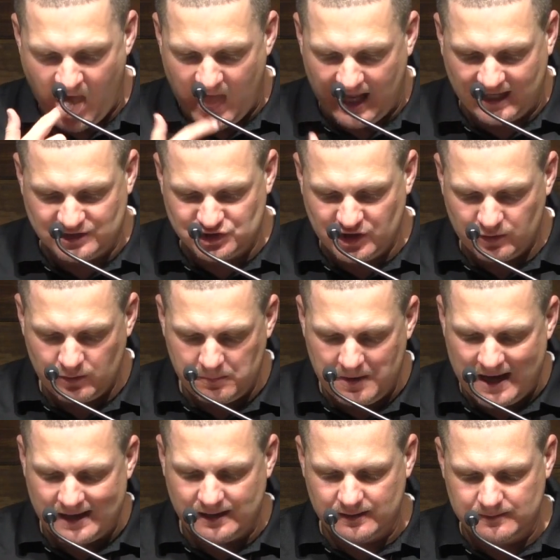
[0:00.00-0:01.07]
And
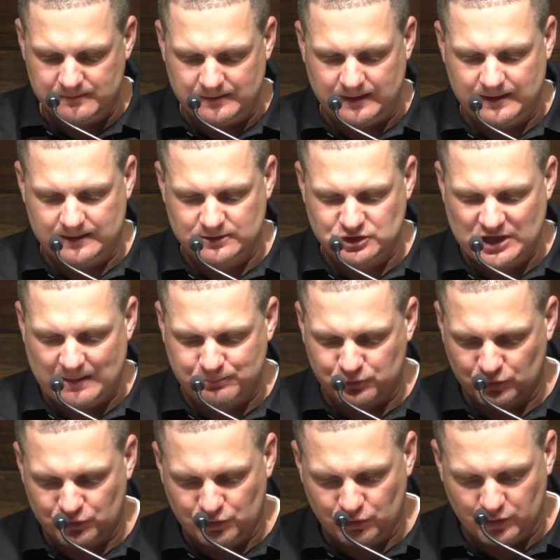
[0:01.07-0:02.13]
Jeremiah
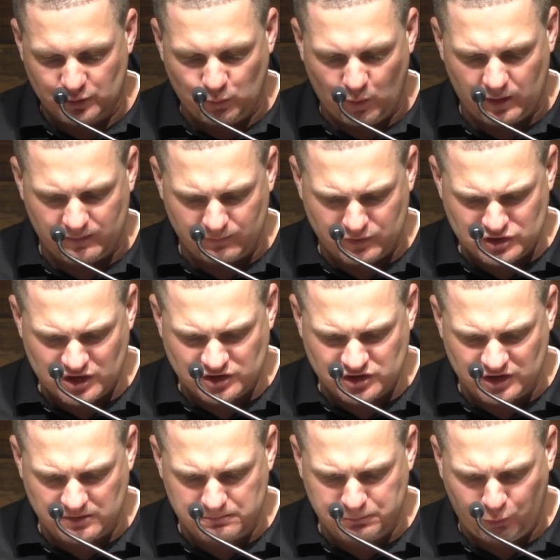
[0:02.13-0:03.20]
chapter 31, such
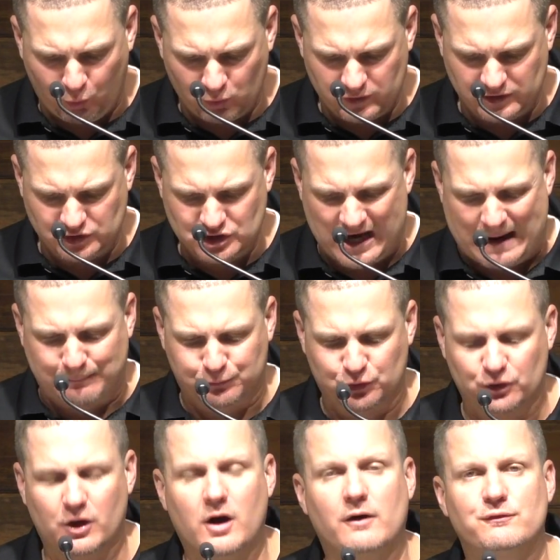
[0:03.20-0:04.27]
an important
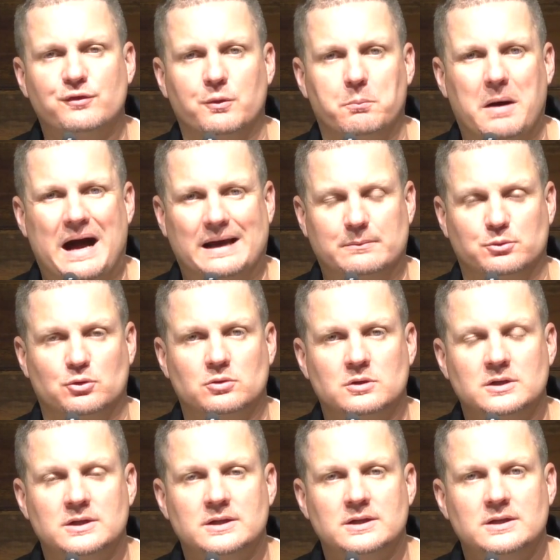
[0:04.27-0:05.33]
chapter of the Bible.
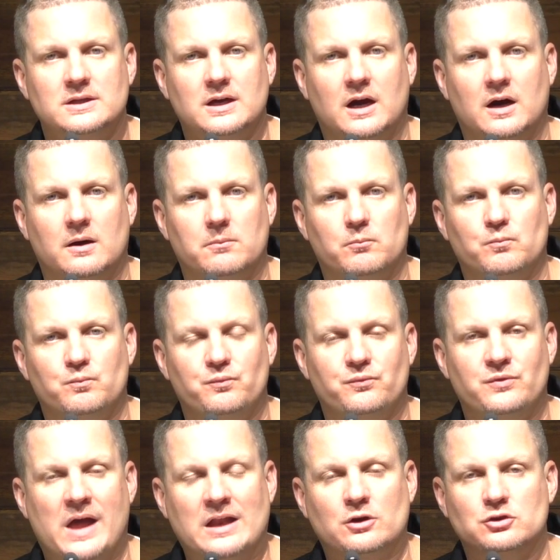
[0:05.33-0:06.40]

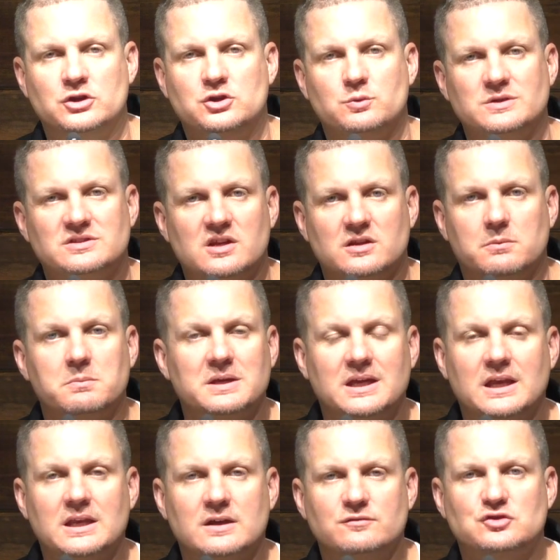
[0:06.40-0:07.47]
Not only do we see at the
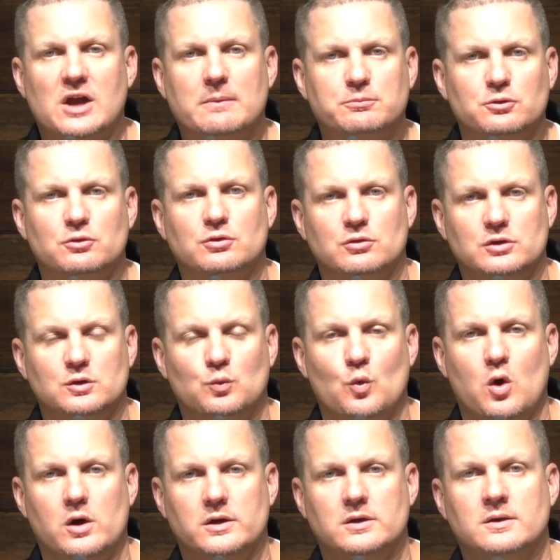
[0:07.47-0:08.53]
beginning of chapter
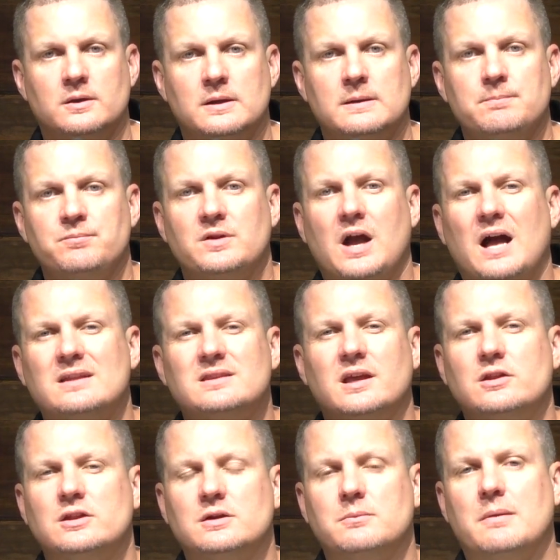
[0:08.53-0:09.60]
31, God
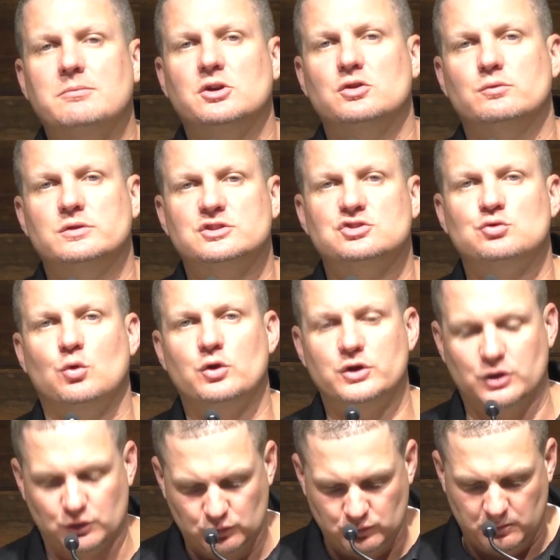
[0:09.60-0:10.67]
telling him, I'm going to restore
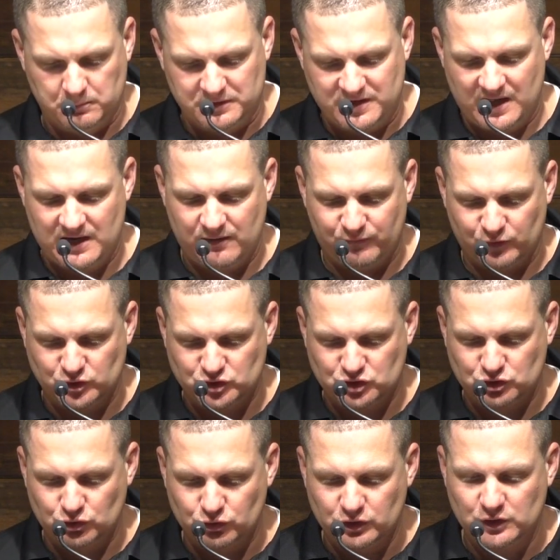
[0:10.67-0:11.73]
you. But then at verse
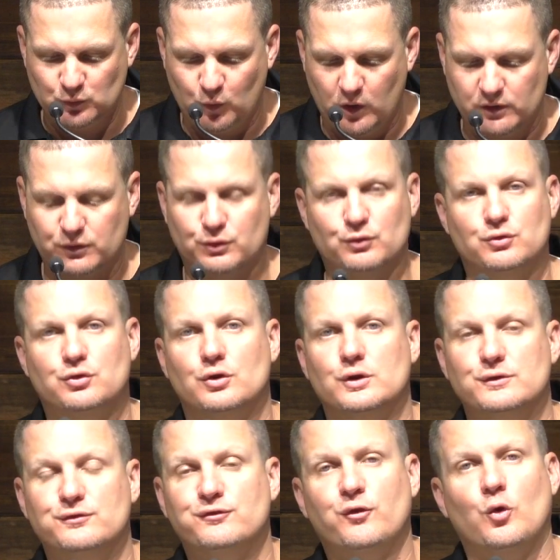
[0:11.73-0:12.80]
31 through
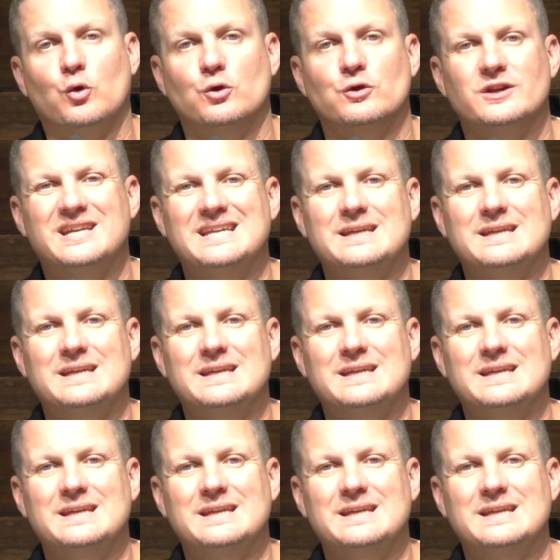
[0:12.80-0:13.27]
34,